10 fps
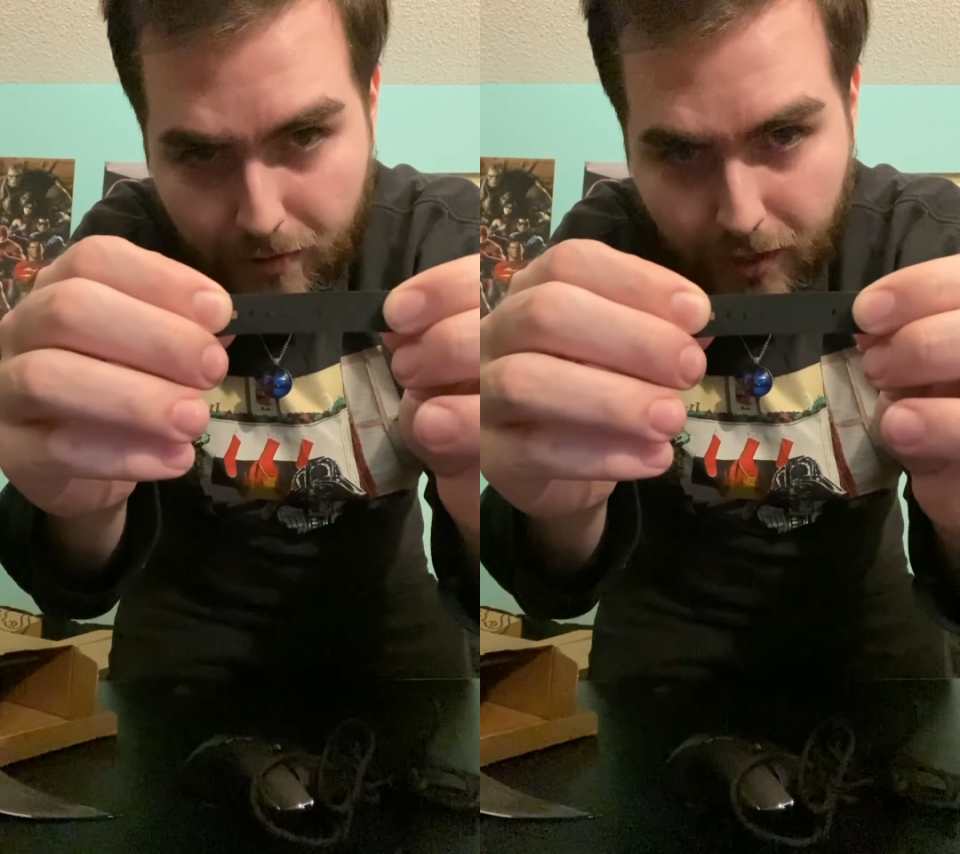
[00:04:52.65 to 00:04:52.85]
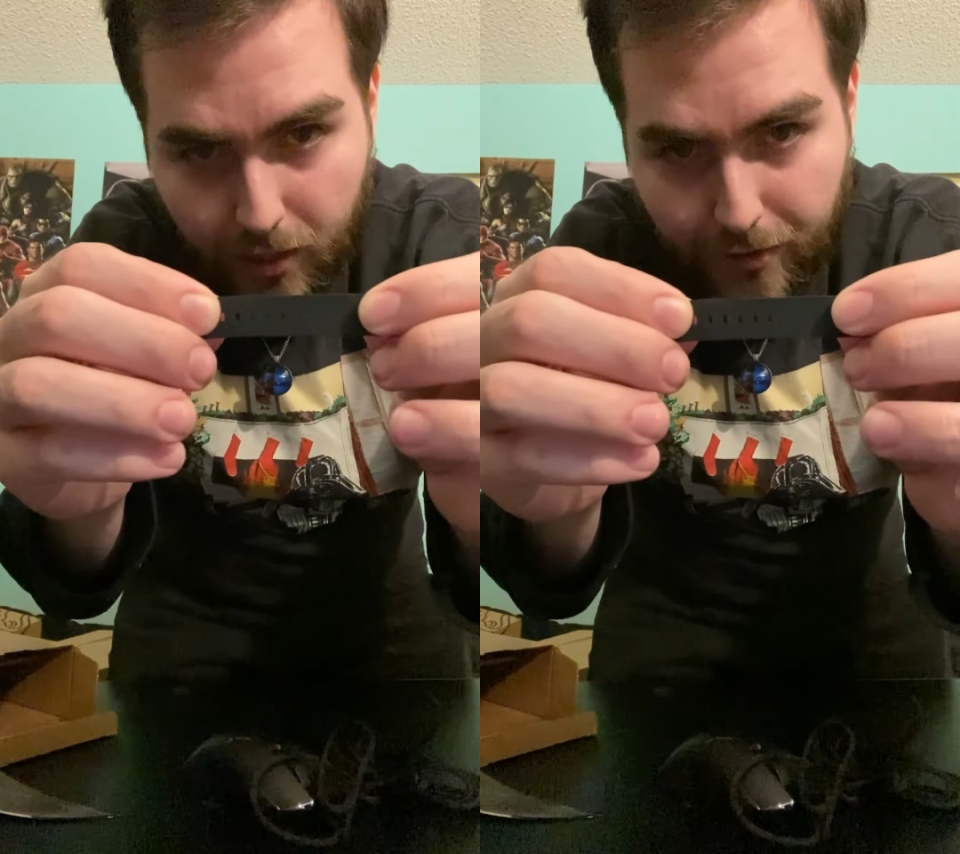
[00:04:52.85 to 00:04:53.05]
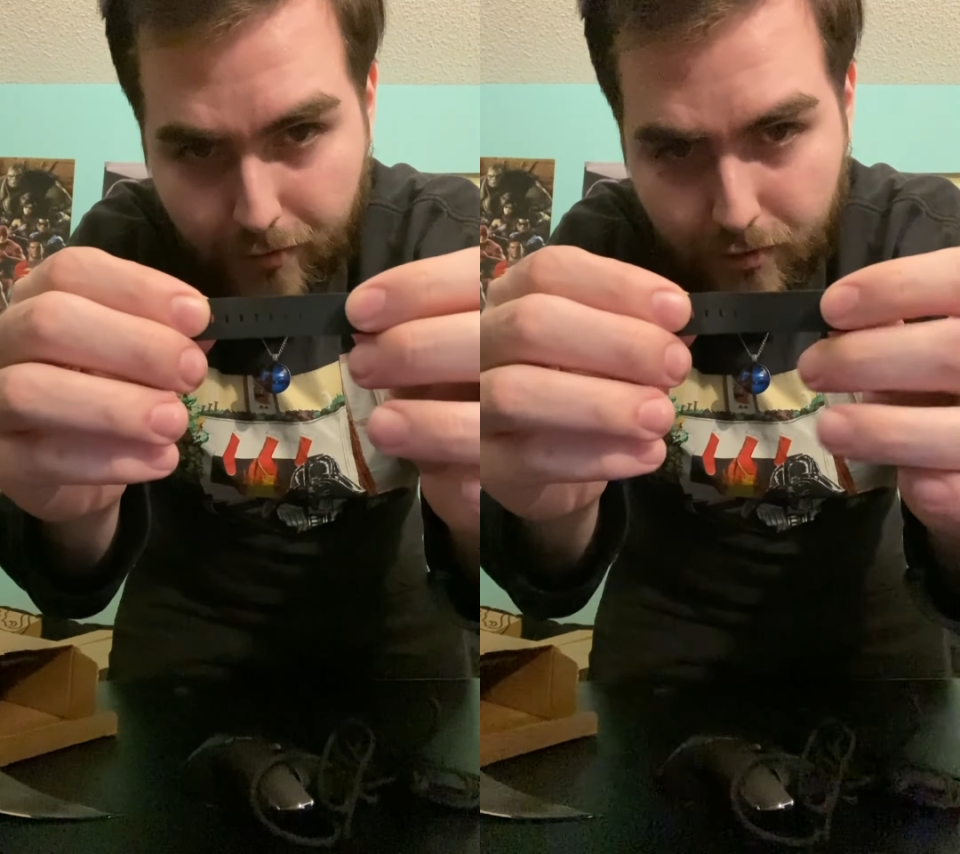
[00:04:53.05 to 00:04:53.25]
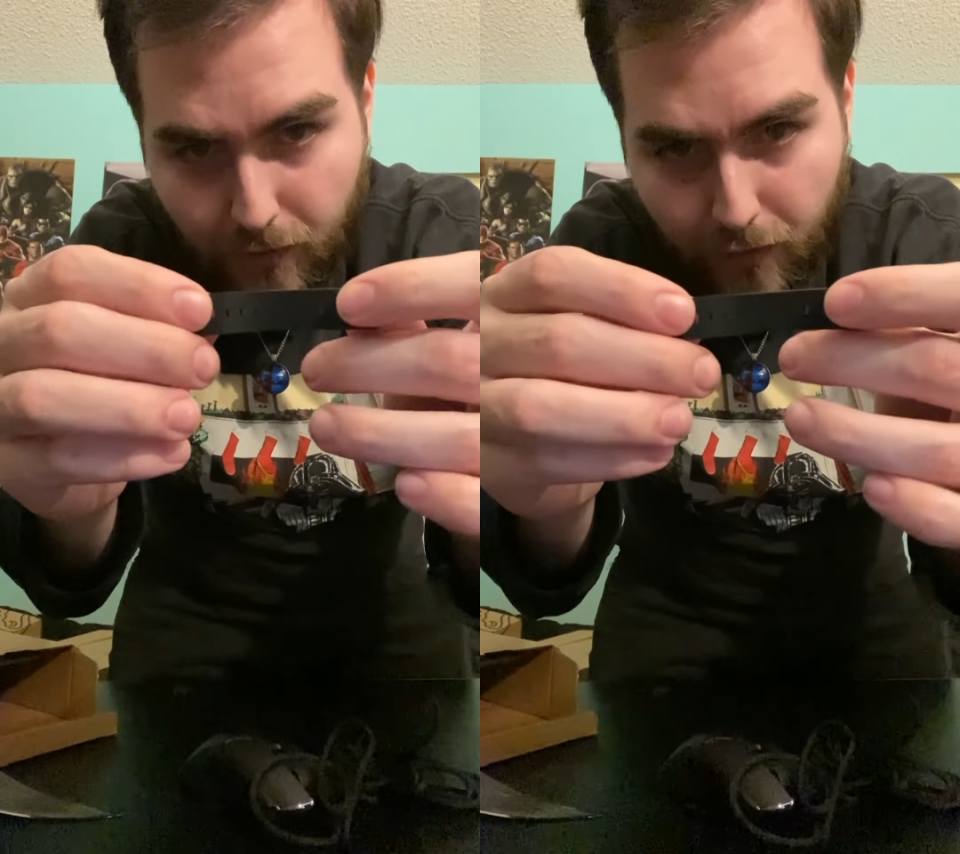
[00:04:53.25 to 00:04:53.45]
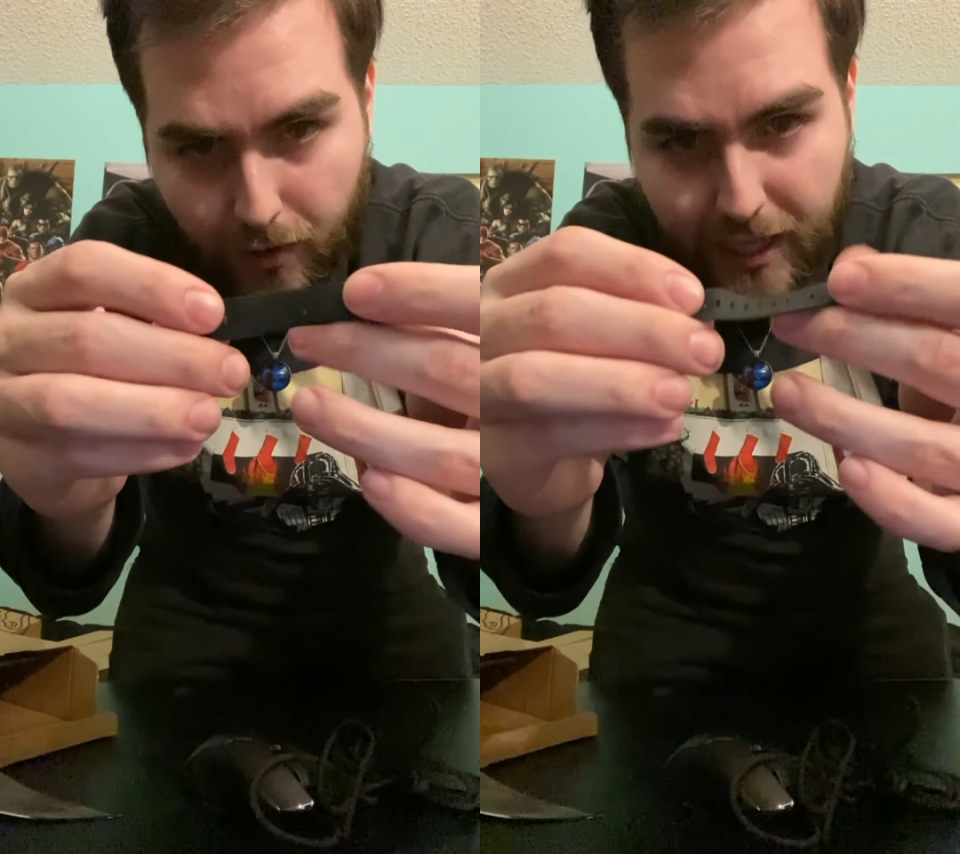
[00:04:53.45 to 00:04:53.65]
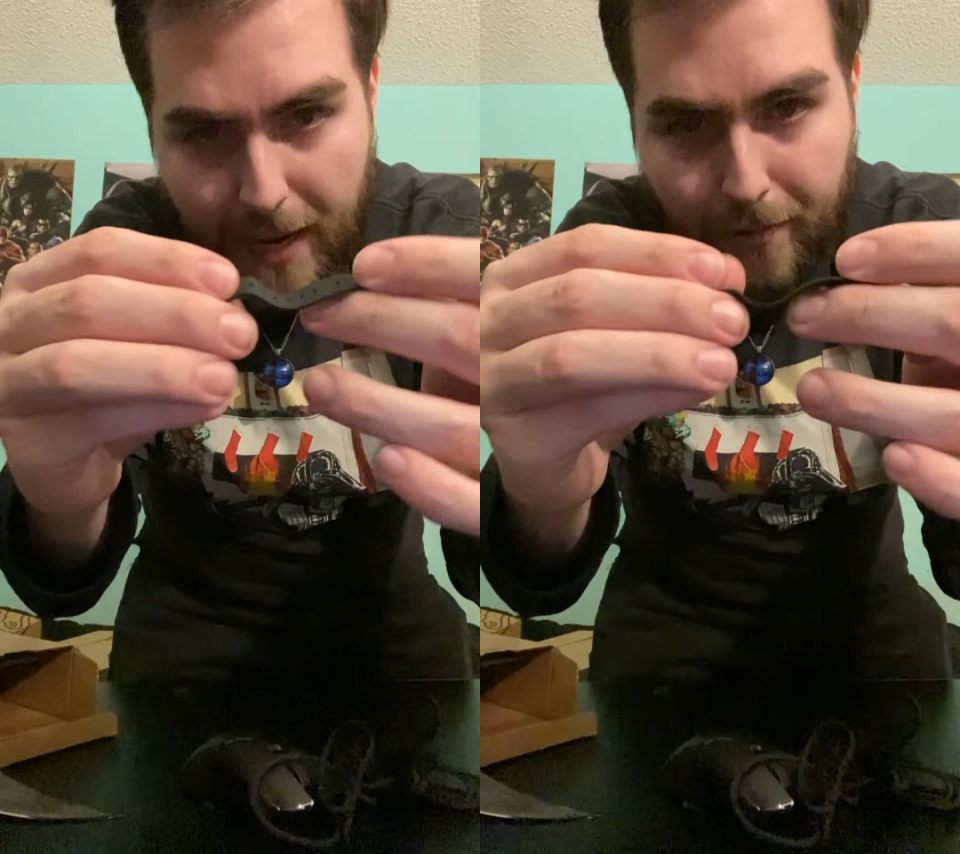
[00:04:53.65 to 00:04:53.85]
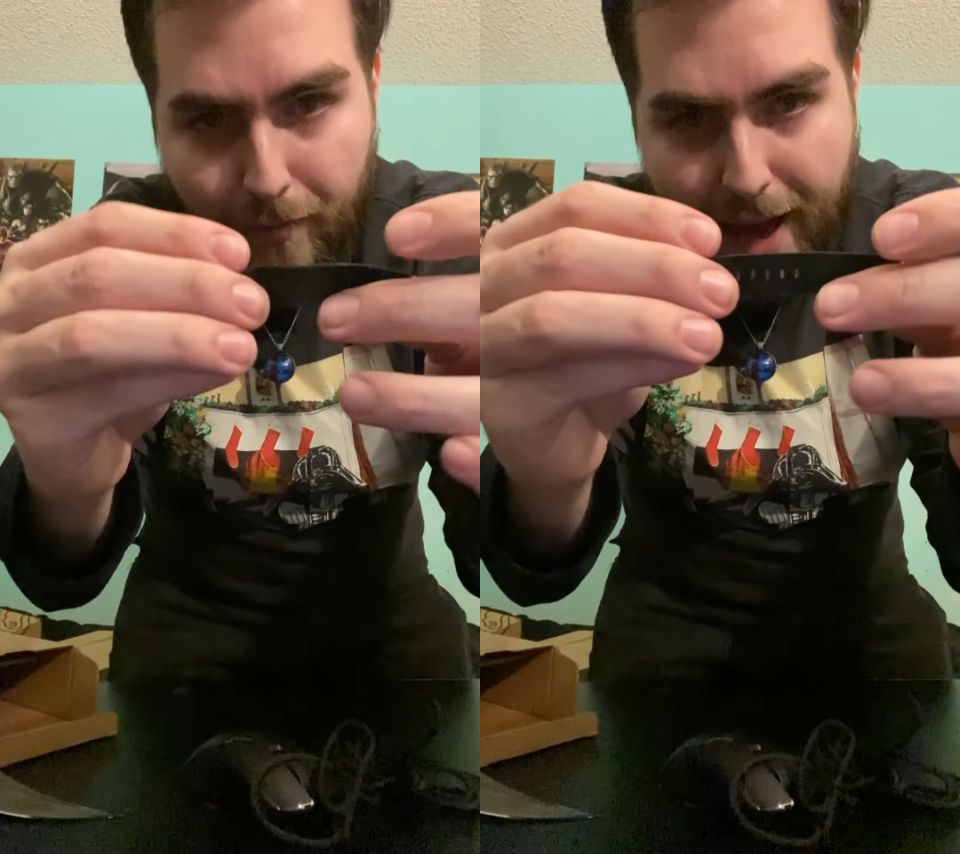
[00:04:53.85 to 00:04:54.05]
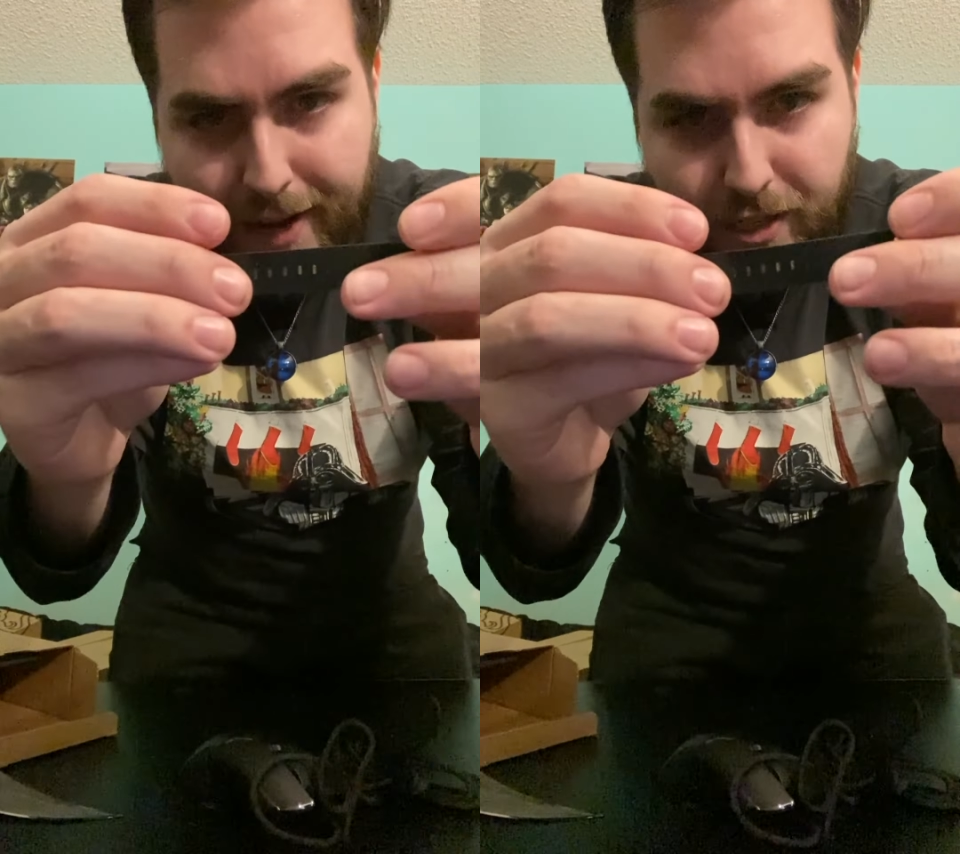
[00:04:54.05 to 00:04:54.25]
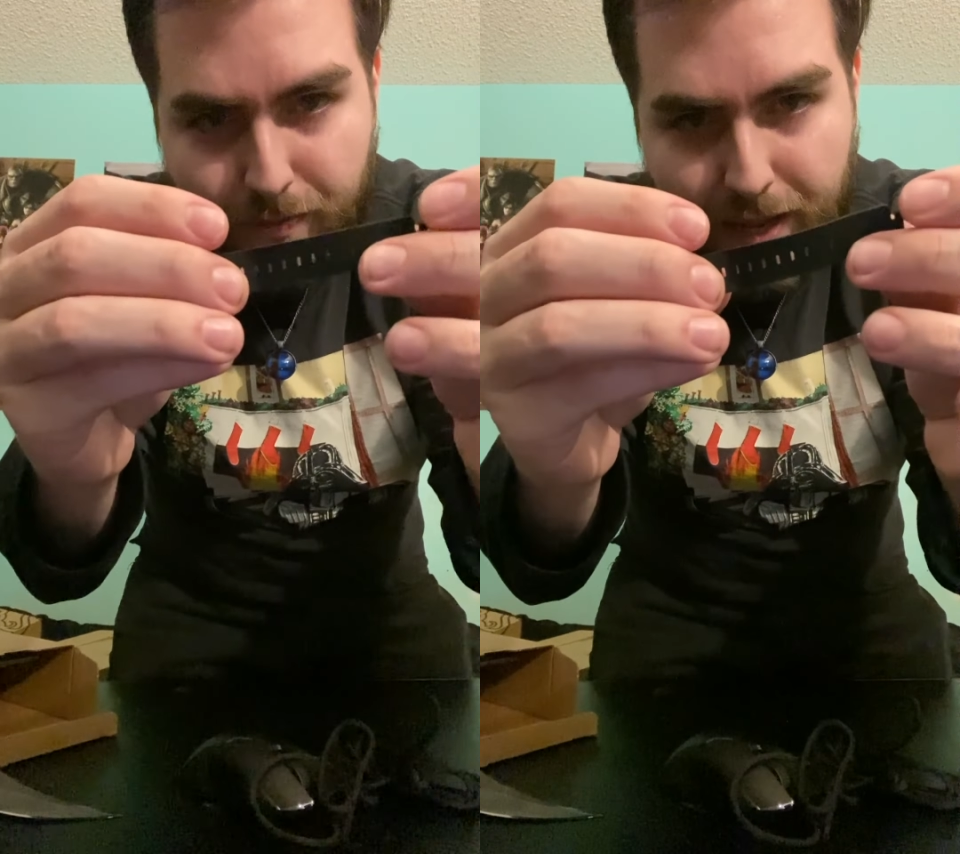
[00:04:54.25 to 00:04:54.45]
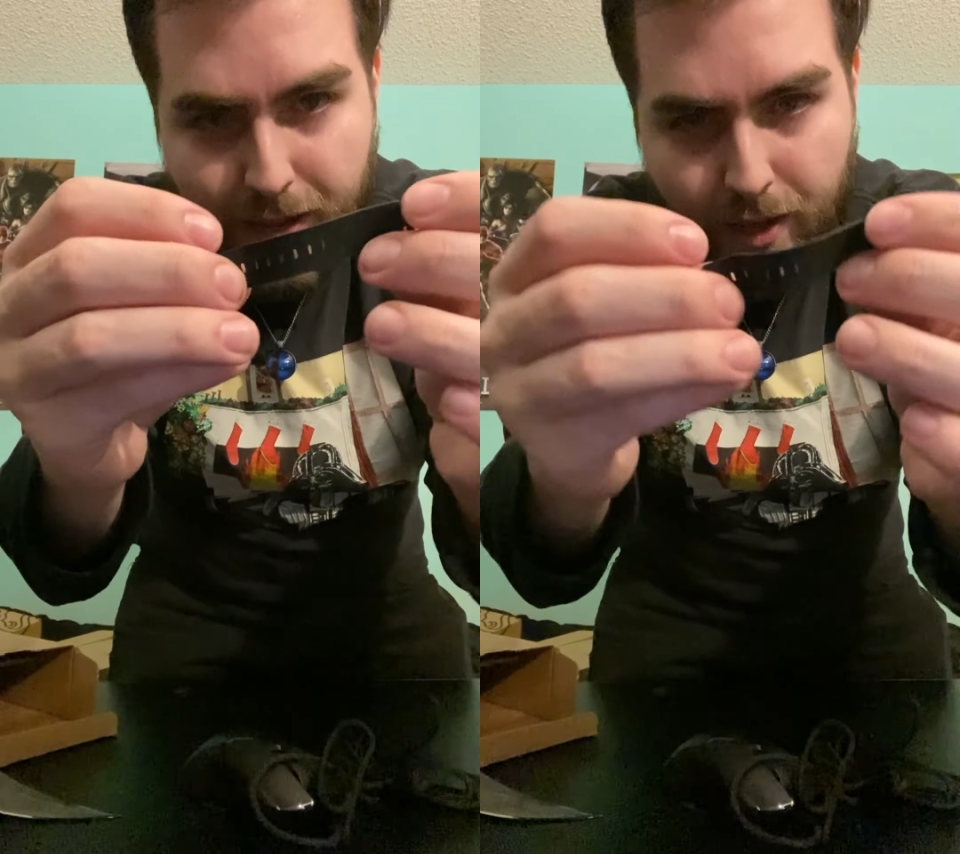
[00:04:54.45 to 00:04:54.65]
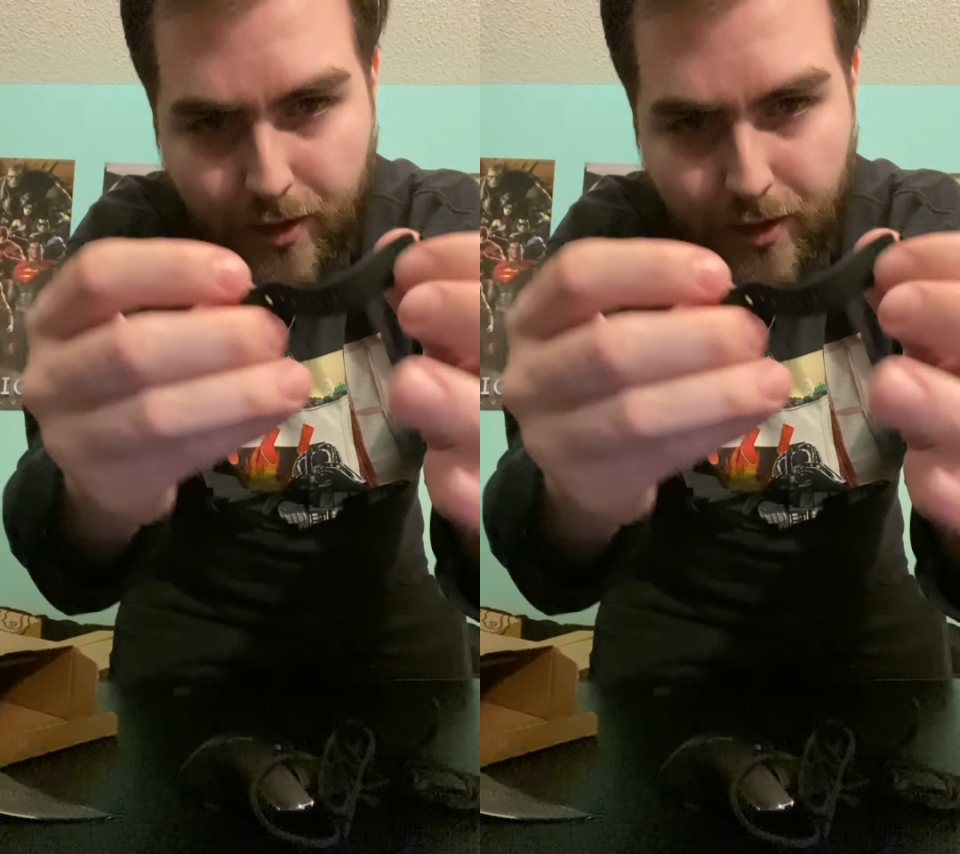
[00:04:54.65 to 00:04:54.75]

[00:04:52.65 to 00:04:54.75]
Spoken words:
can use for cable management.